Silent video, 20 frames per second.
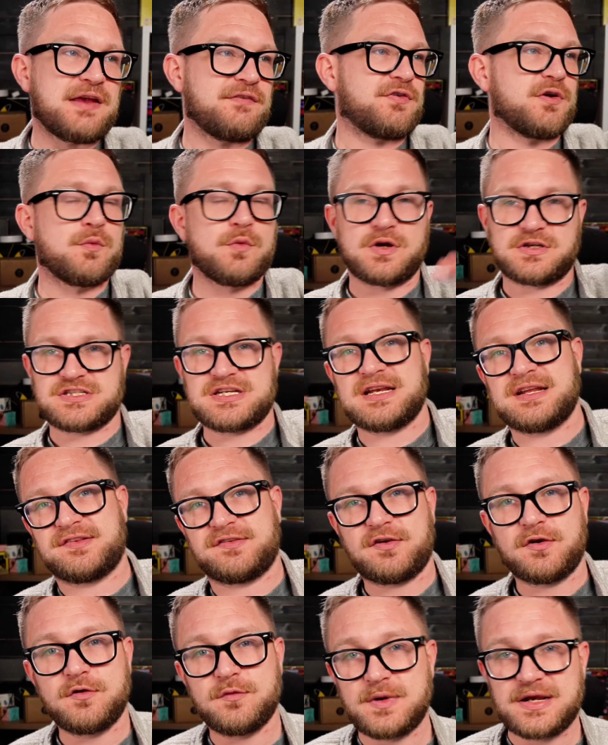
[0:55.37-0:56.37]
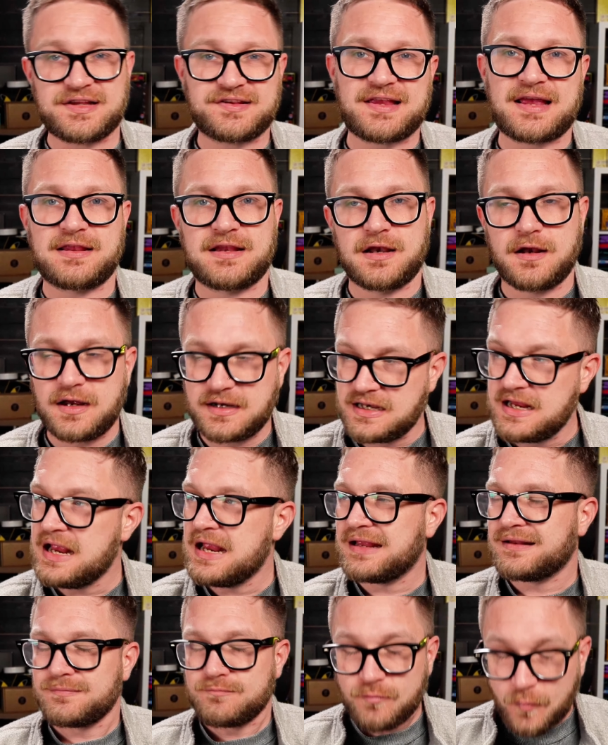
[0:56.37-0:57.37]
you're watching this 2 weeks down the line,
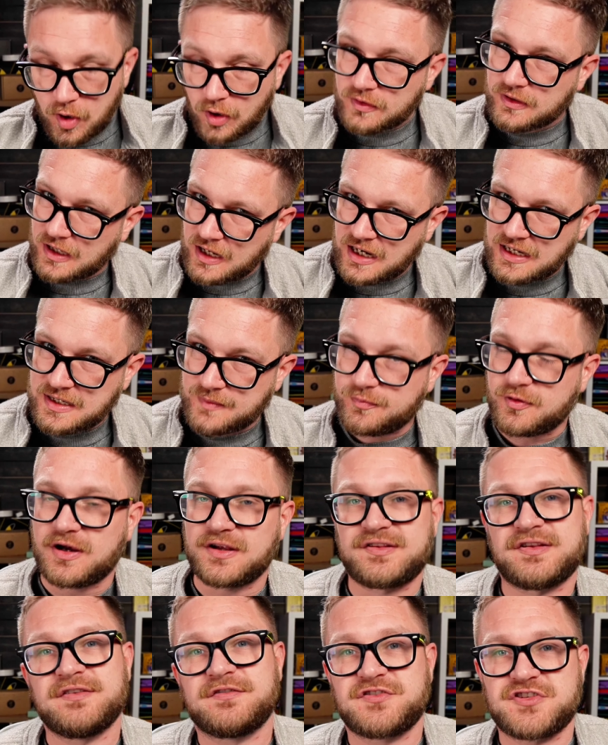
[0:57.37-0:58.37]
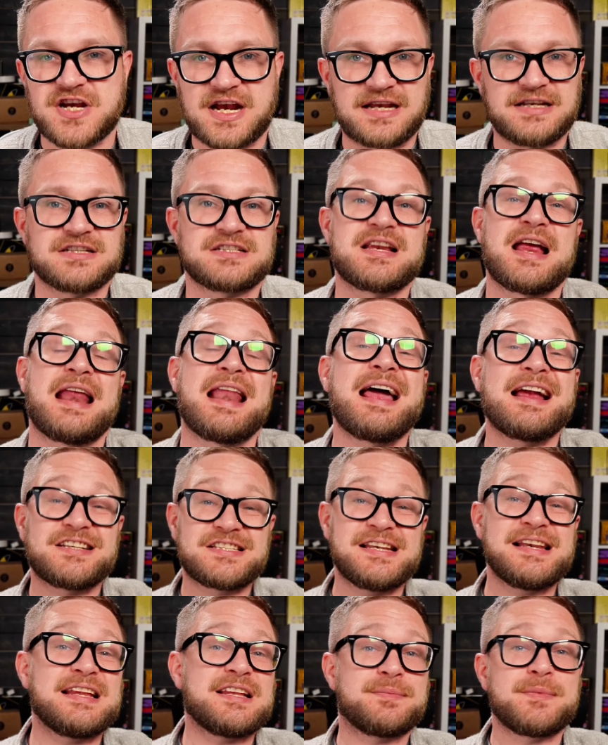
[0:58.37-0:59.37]
more than likely the prices have changed. And that actually
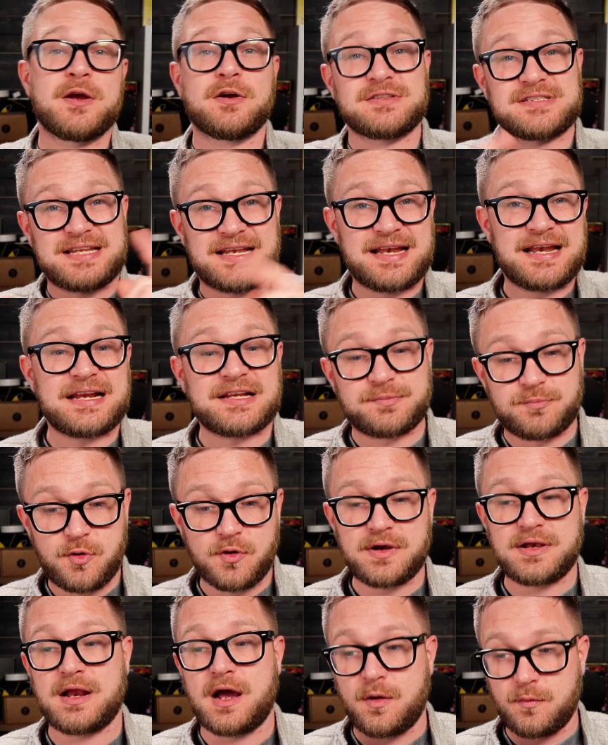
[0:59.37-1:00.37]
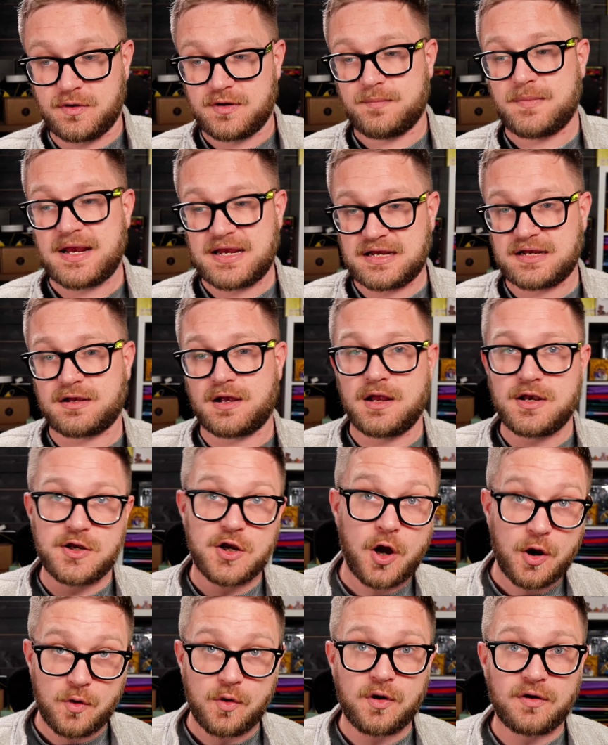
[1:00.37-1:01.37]
leads me on to the next point I want to make
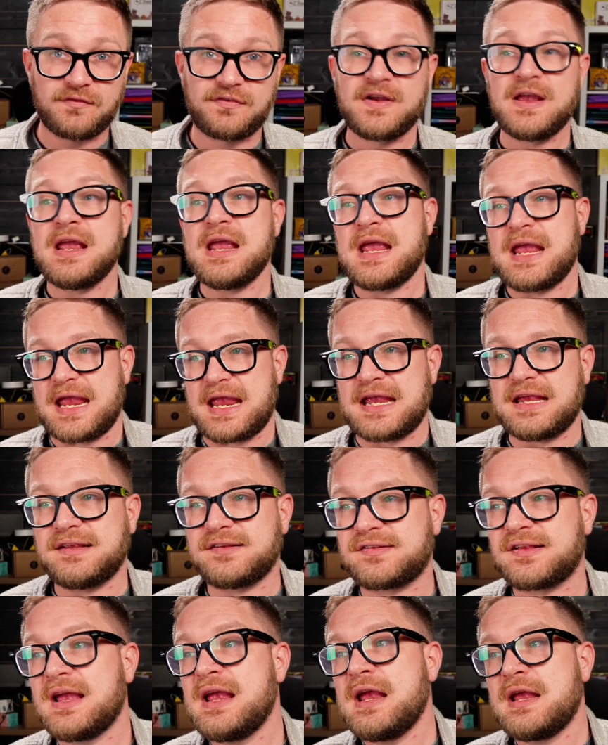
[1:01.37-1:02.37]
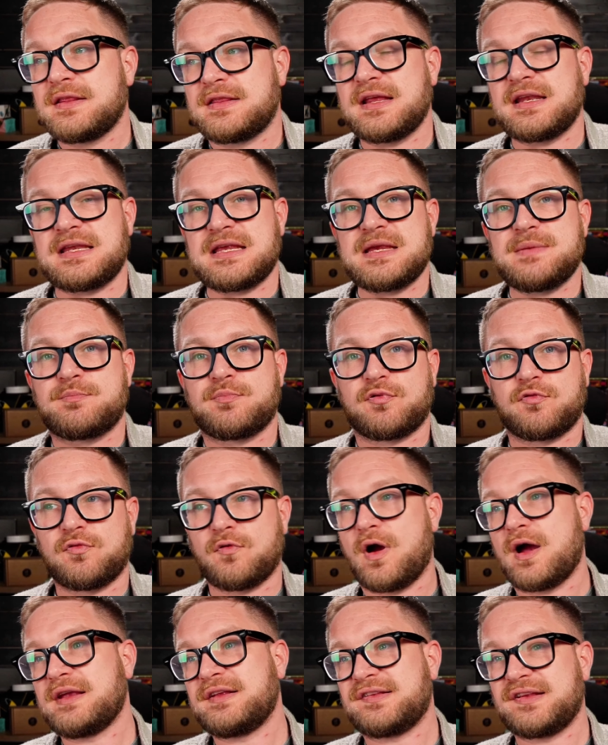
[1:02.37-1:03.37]
note of is that the
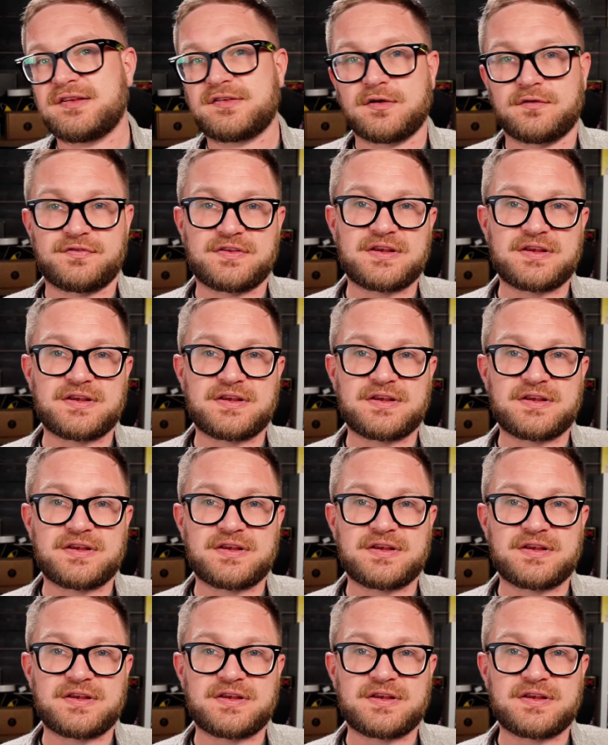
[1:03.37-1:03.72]
prices of the